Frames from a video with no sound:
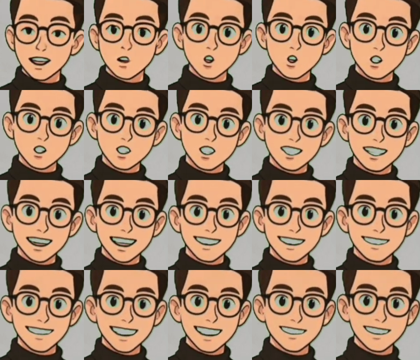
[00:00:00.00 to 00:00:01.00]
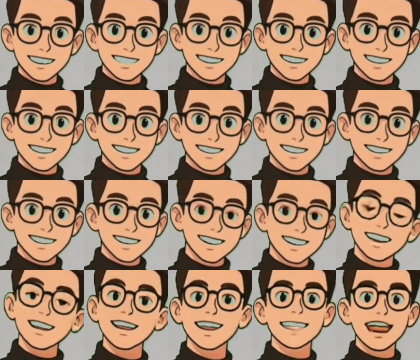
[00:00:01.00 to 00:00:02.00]
The regions where the molecules are
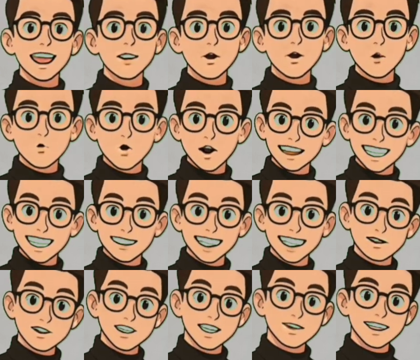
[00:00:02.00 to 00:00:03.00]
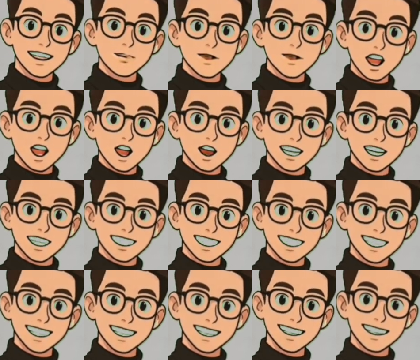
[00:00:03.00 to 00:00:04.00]
pushed together have higher
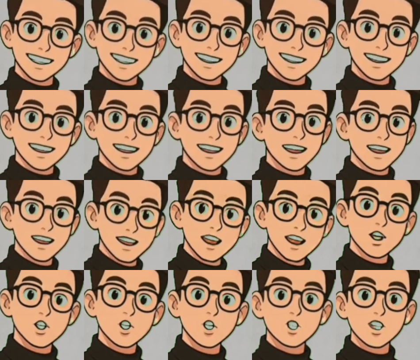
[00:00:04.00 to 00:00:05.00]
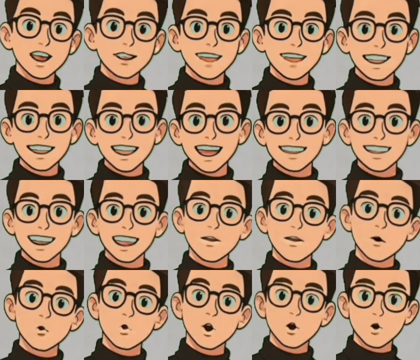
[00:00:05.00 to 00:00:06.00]
density and pressure than the average for the
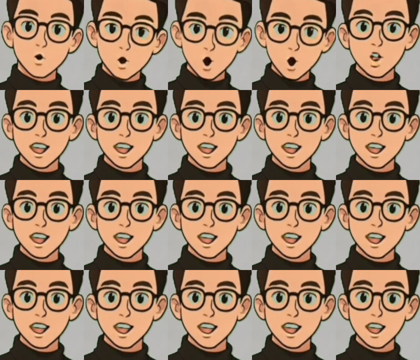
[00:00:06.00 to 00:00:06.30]
medium